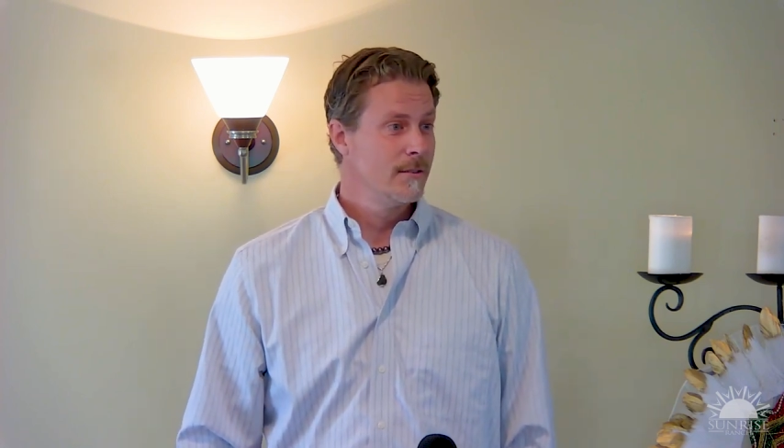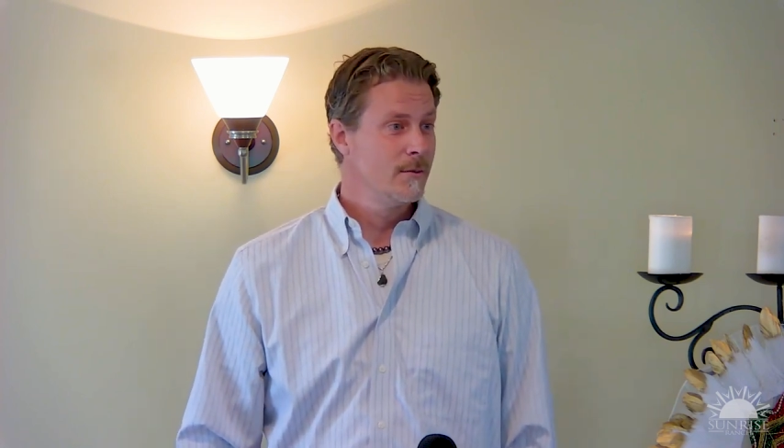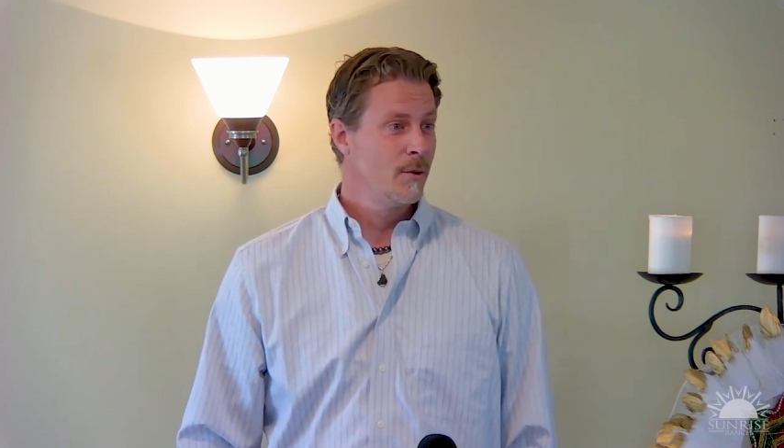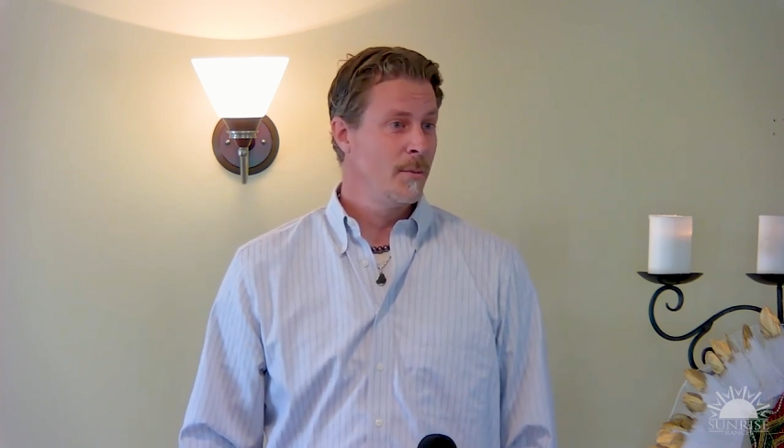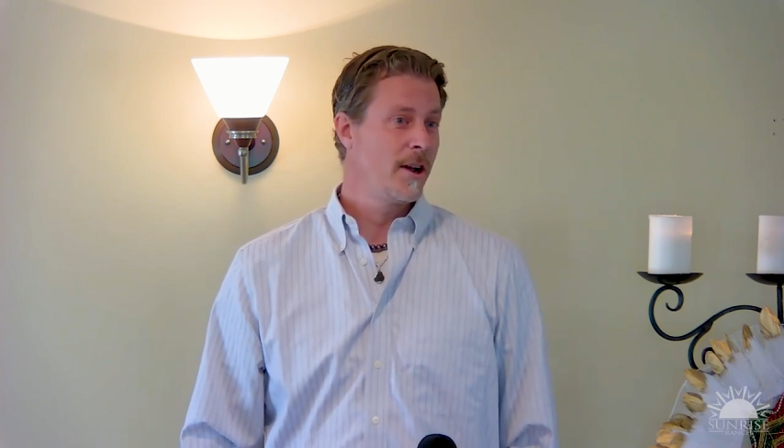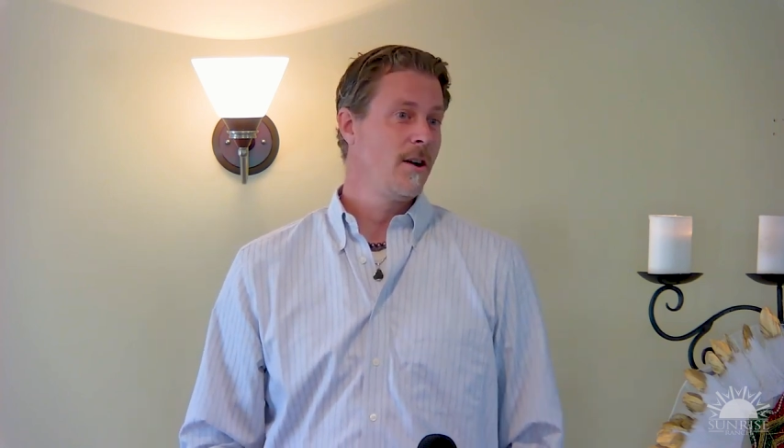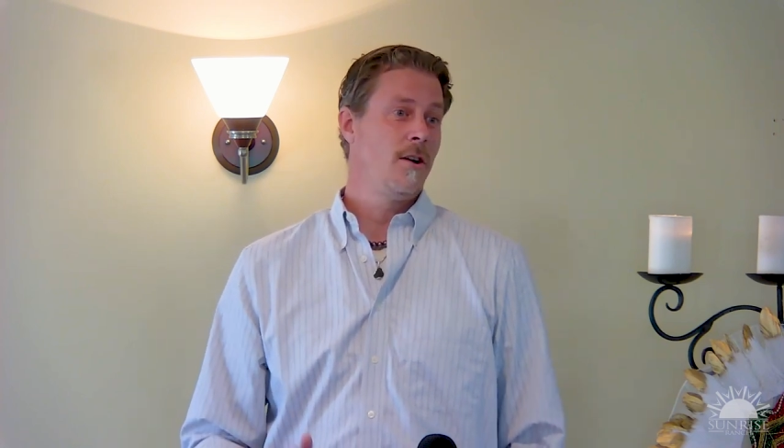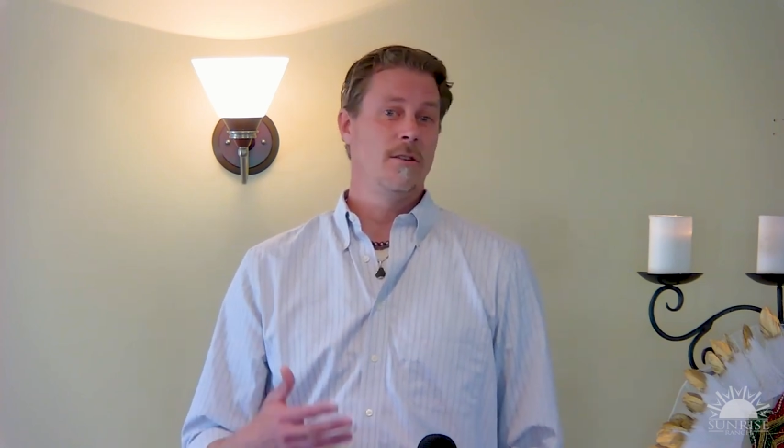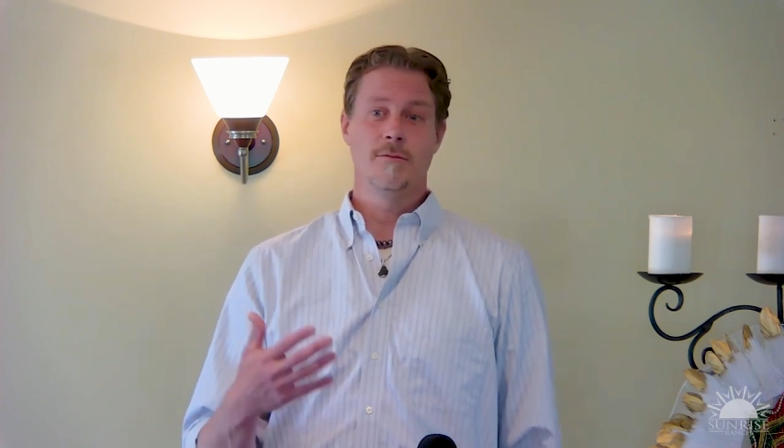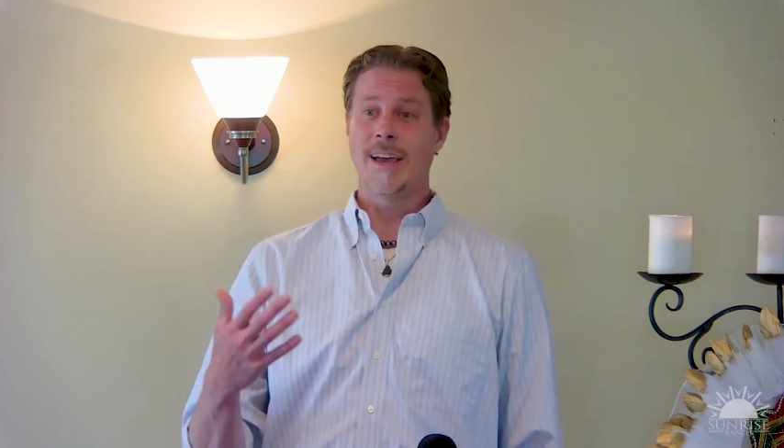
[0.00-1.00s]
what we might
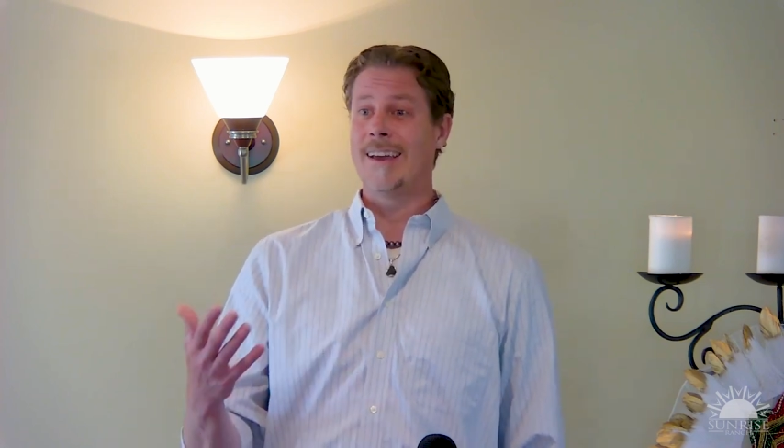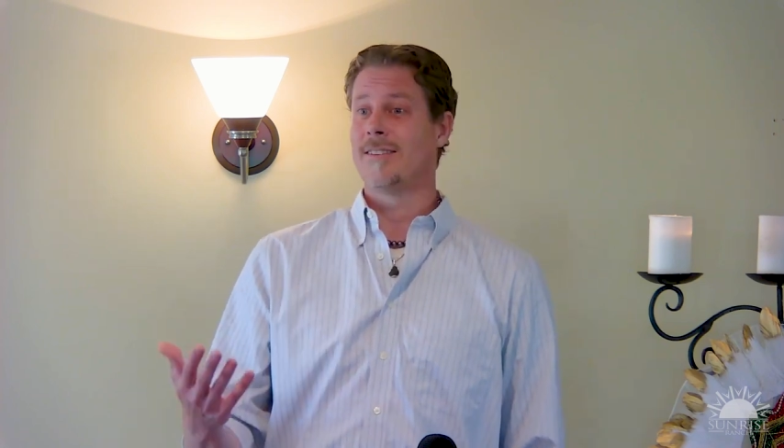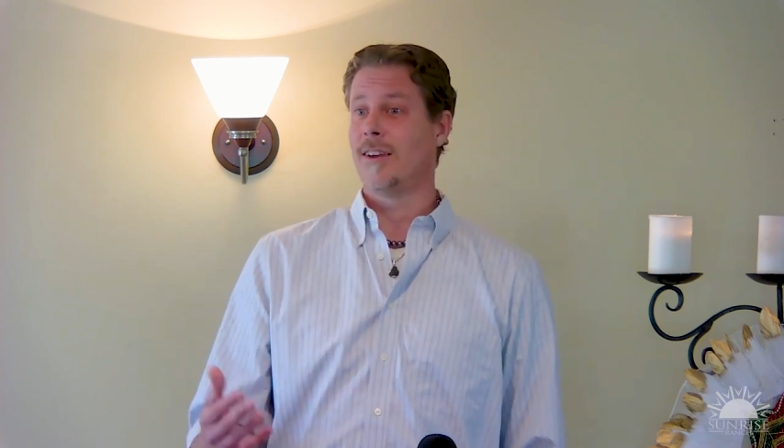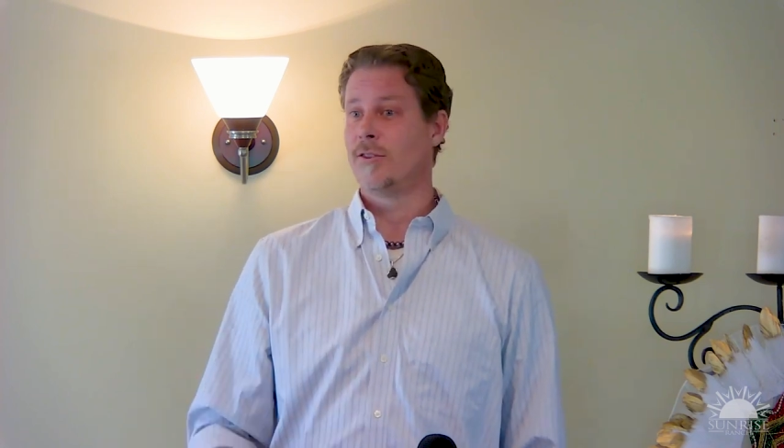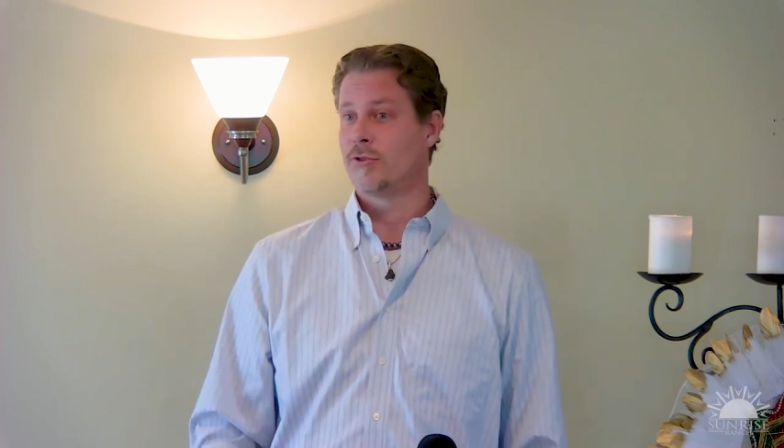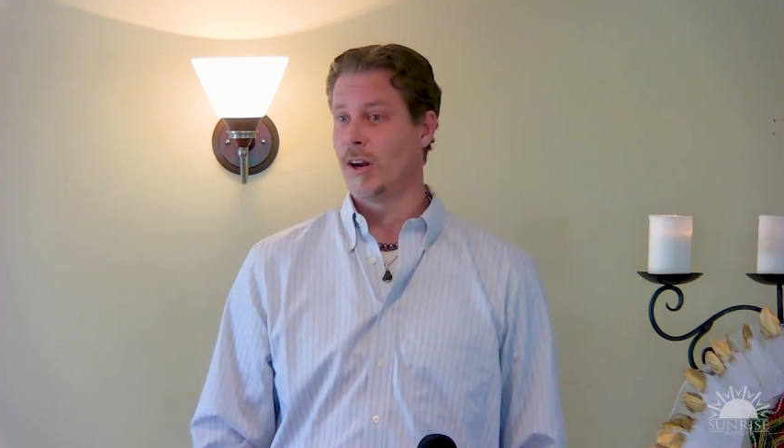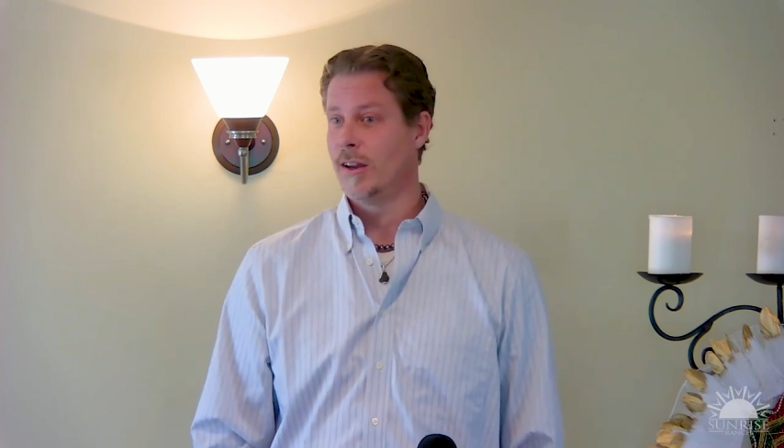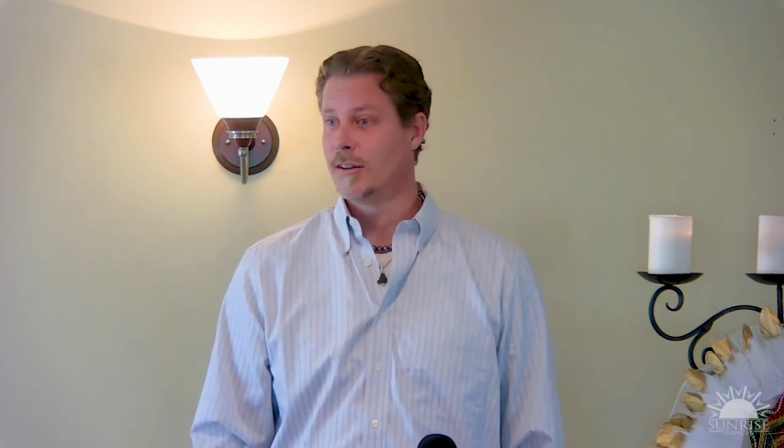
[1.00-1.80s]
call ancestry.